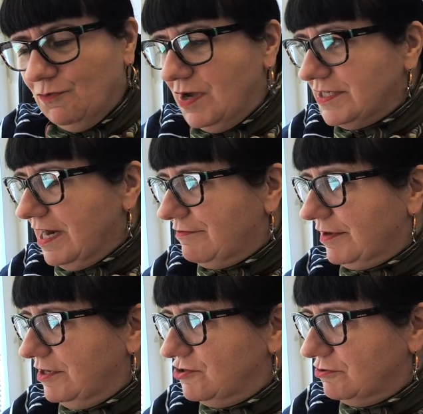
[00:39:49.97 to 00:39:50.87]
West
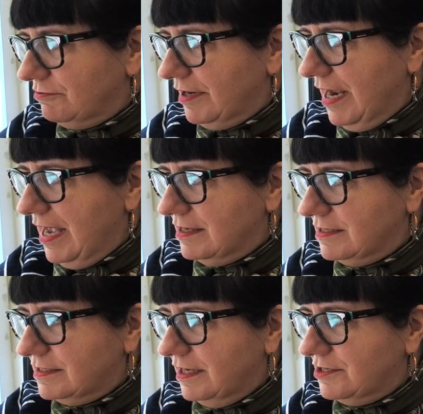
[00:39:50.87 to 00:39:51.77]
African jewelry
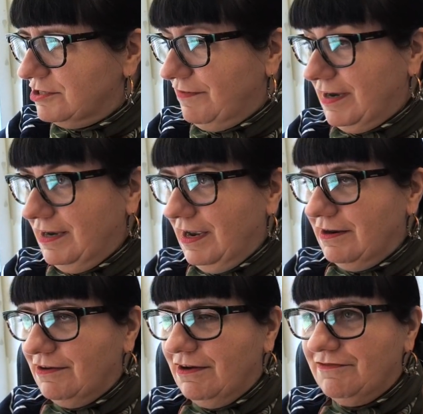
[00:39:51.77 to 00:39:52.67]
has such, if I can get
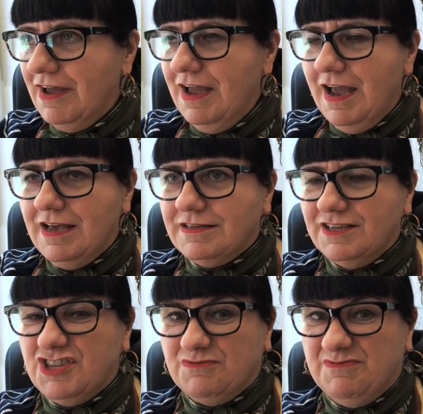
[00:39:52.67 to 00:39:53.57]
it off, has
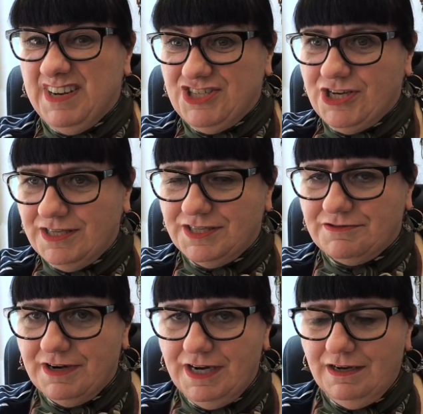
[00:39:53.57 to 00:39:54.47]
such a rich
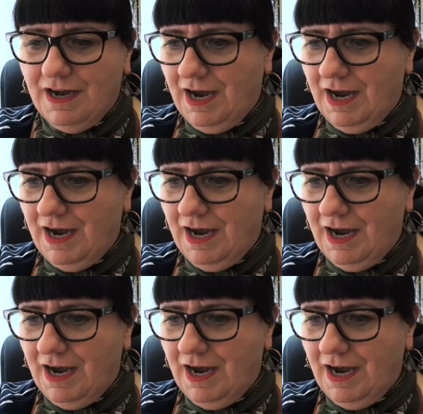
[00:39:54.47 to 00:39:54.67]
history.